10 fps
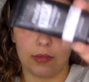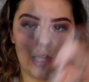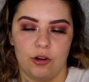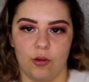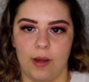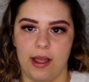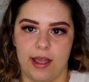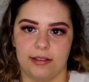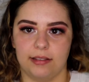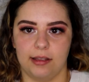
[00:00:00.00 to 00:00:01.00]
I don't know why
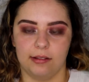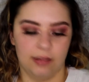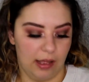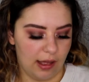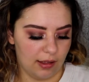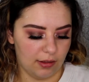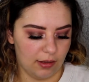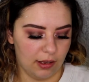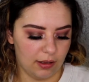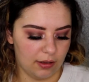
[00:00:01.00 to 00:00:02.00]
I said that,
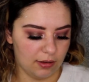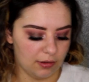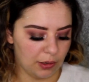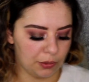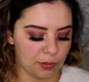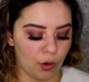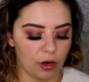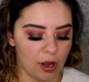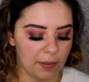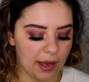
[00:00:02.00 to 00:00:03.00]
like there was more
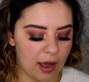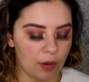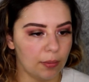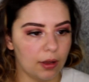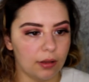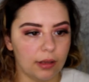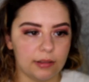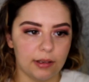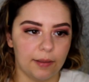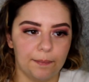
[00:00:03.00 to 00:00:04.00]
coming out, but
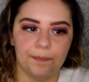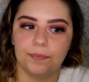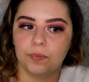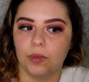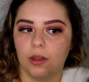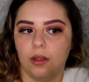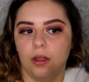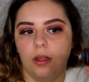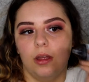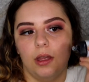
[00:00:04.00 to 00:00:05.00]
that's it.
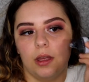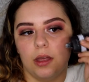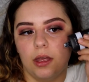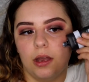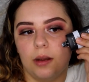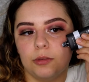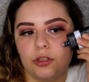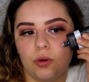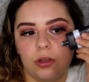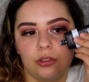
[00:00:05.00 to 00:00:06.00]
And I'm
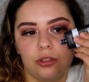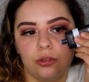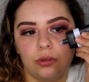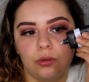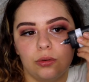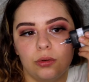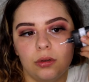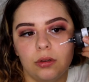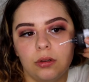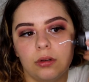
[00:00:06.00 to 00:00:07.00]
just going to,
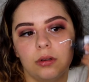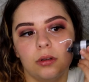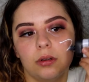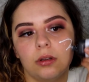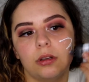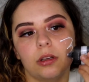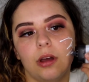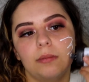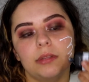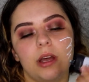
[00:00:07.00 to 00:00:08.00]
it
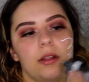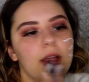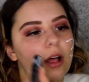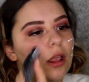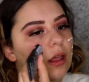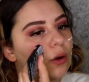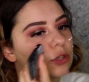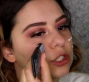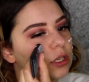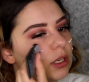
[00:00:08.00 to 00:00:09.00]
comes out like a
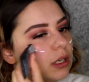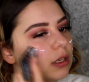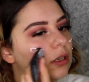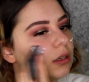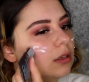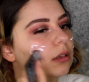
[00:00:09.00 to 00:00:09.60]
lotion-y